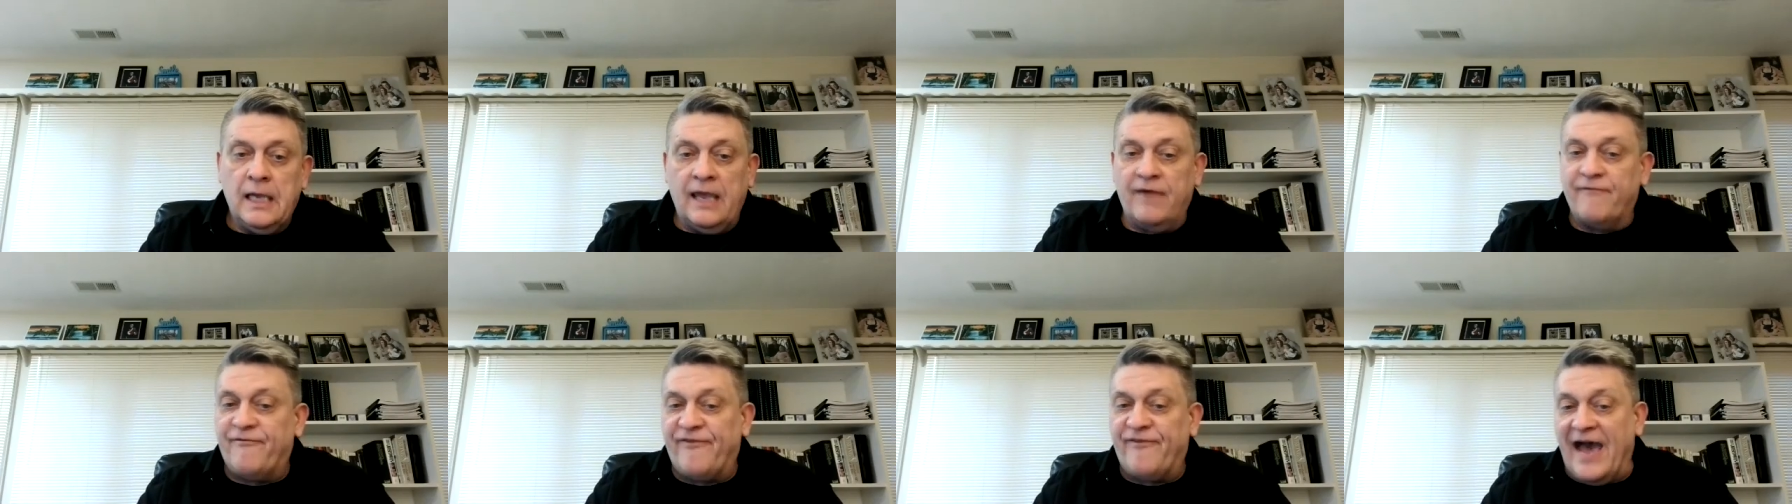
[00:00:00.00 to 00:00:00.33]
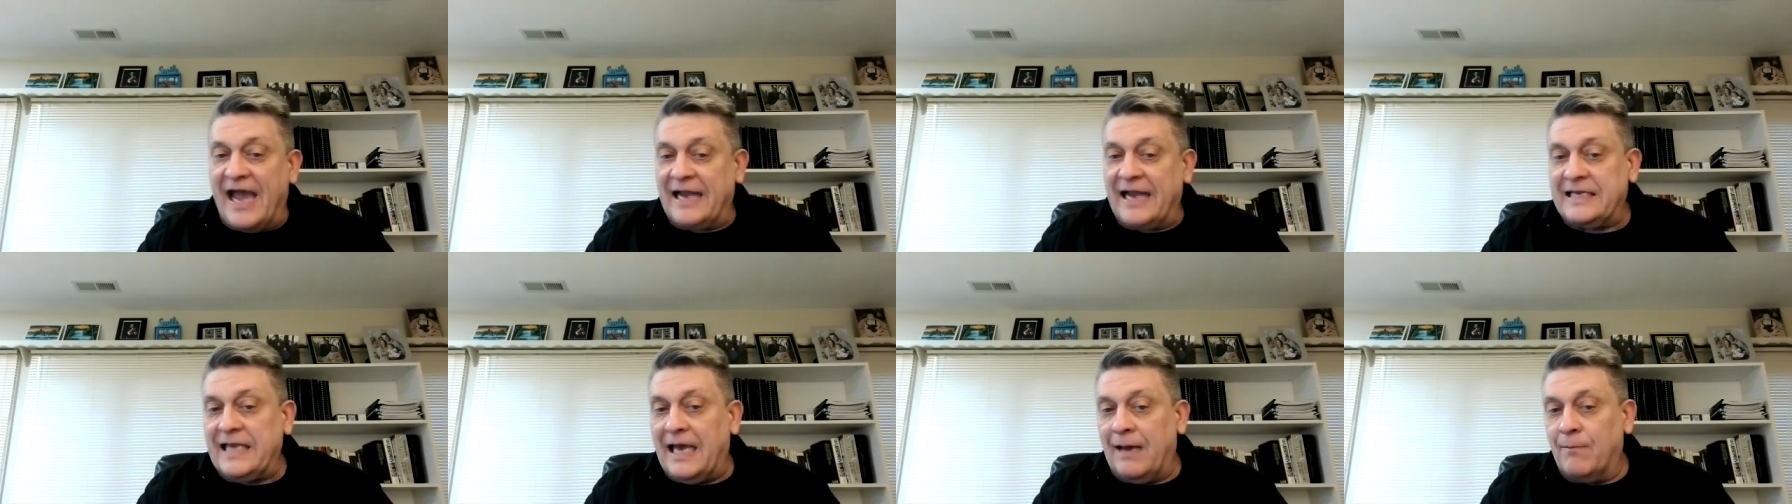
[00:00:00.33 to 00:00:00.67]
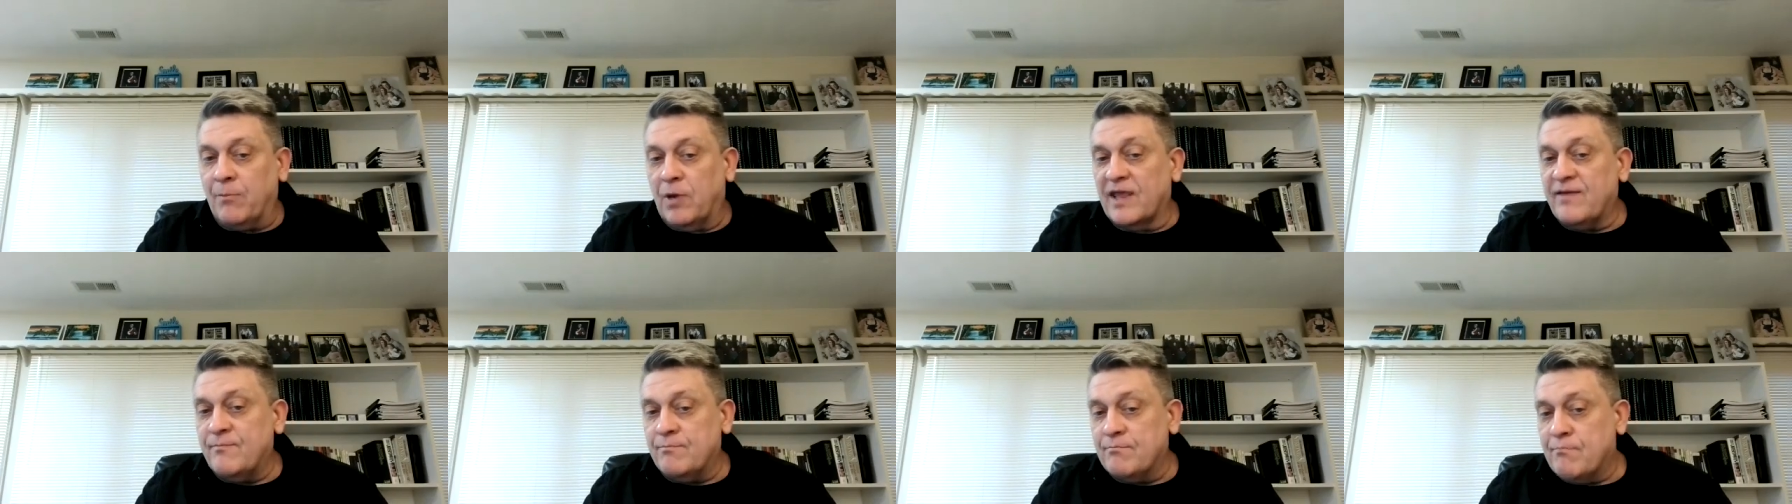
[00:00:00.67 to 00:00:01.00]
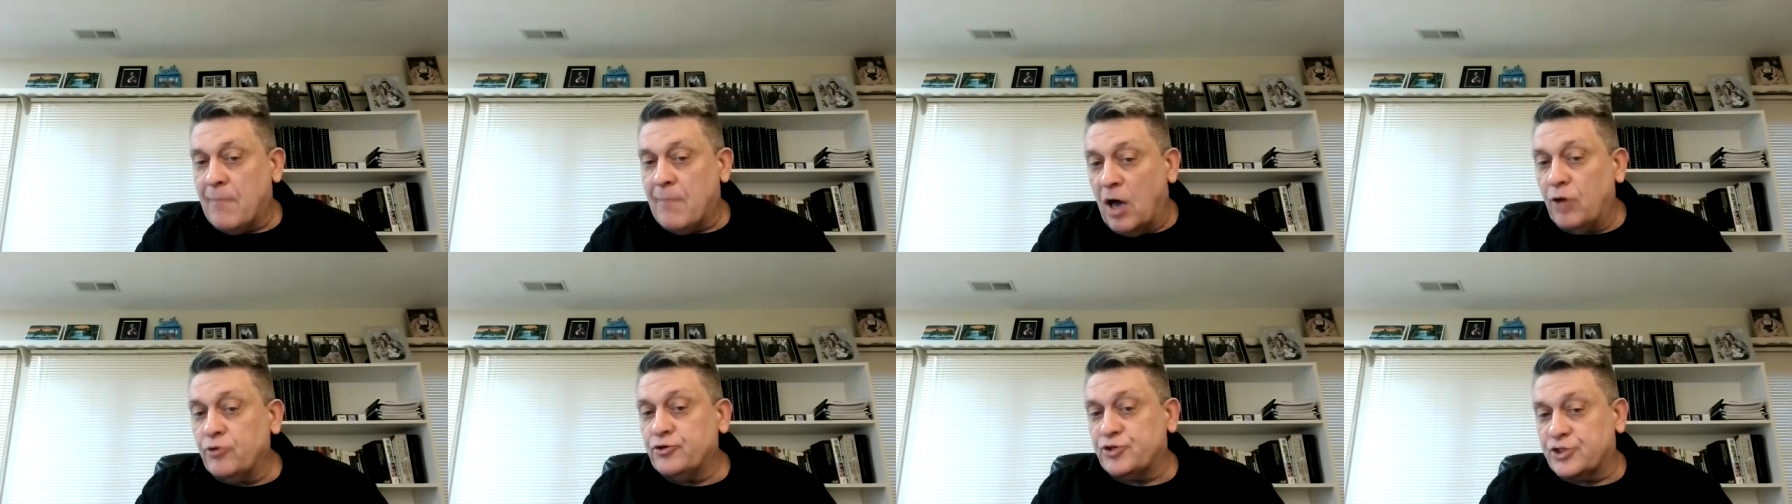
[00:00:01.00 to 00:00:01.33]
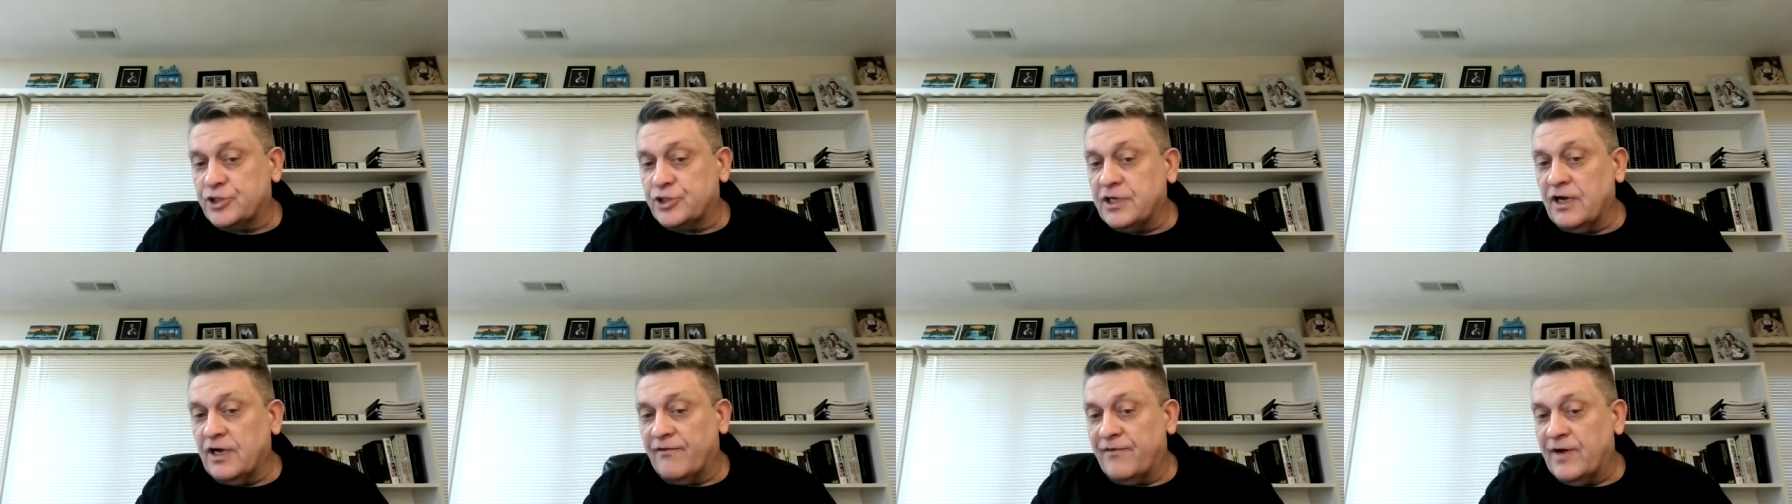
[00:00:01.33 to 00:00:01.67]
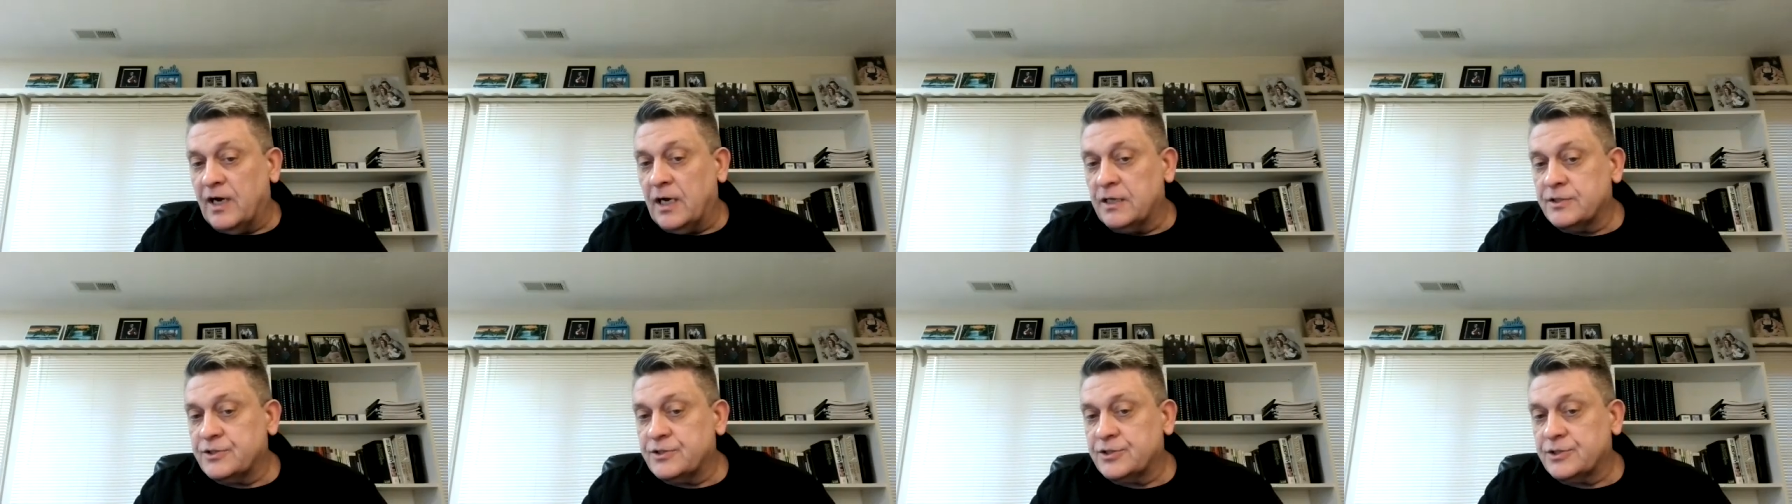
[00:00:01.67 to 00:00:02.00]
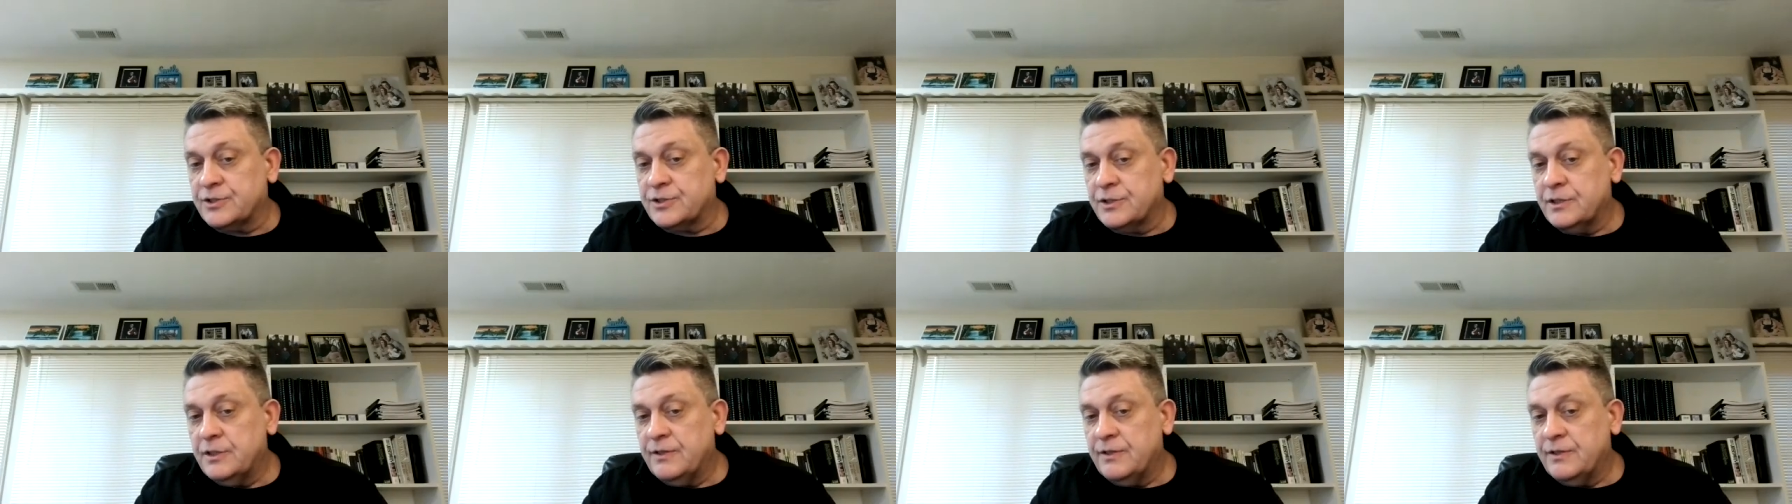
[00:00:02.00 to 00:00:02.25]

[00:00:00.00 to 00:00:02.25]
In fact, I believe most of us